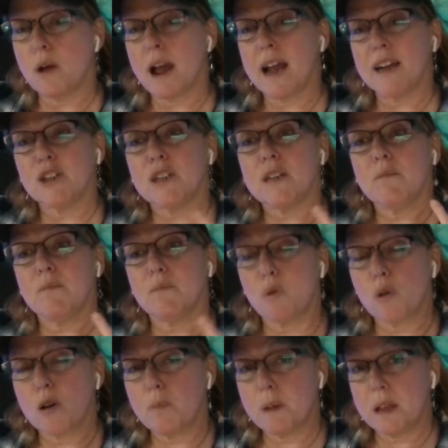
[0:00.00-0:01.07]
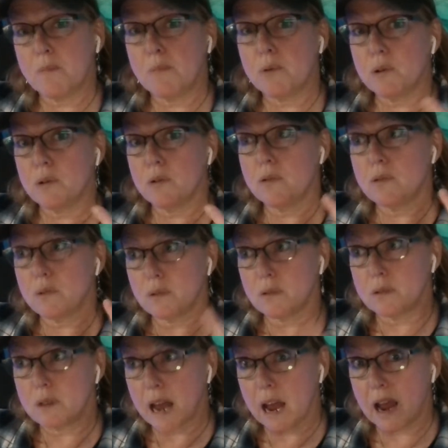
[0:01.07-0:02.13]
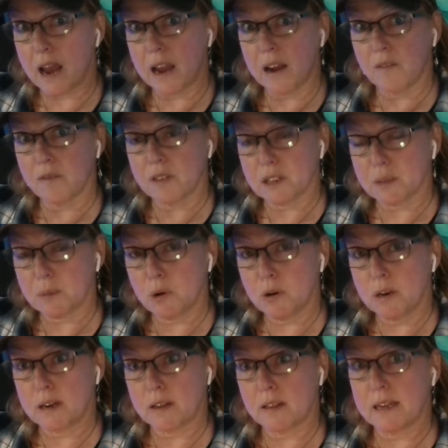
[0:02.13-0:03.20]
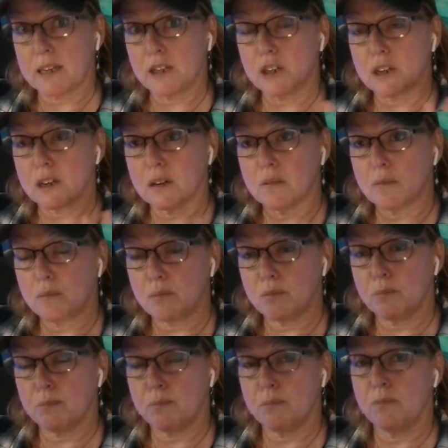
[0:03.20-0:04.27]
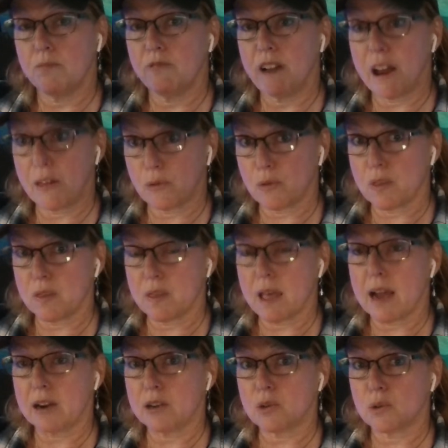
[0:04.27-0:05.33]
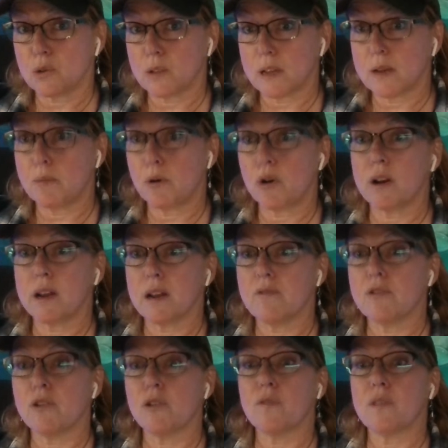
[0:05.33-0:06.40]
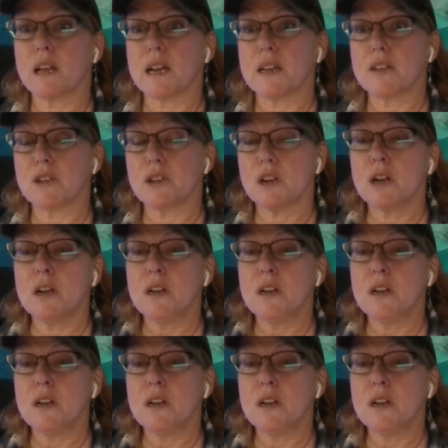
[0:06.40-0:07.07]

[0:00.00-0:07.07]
Actually, more people die of the smoke inhalation rather than the actual like burning of their flesh.